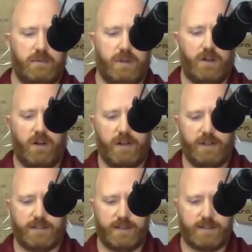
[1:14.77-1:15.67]
But no,
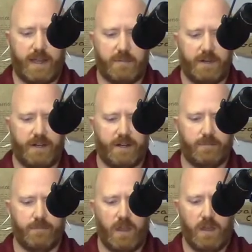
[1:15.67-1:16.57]
it's happening
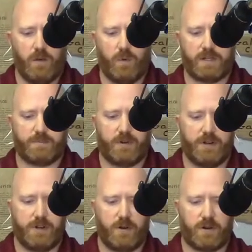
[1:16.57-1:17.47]
here. Westbury,
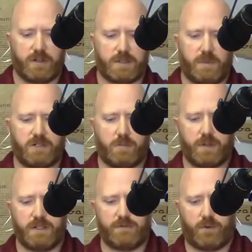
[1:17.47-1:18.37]
New York, a special
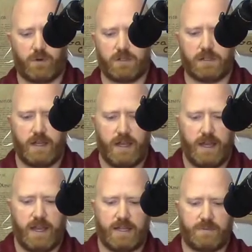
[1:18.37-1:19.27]
police force
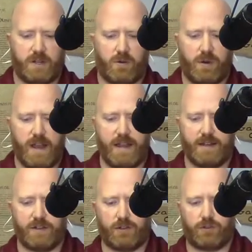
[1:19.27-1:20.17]
has been
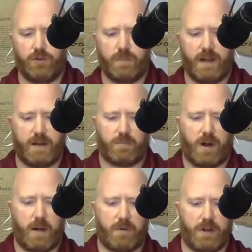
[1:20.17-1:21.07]
created to snoop in on
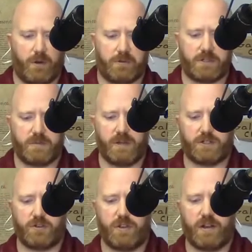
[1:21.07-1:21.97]
property owners to
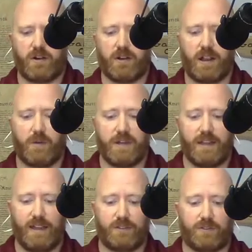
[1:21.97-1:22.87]
make sure they aren't allowing
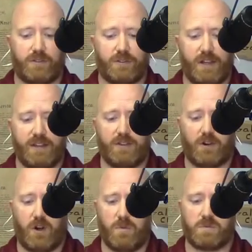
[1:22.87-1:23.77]
guests to stay in
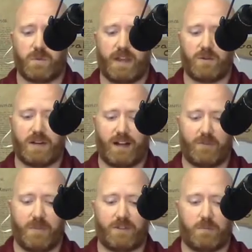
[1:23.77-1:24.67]
their homes without
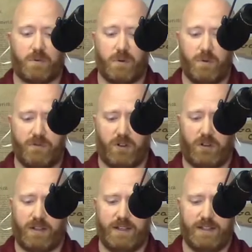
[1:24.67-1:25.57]
government approval.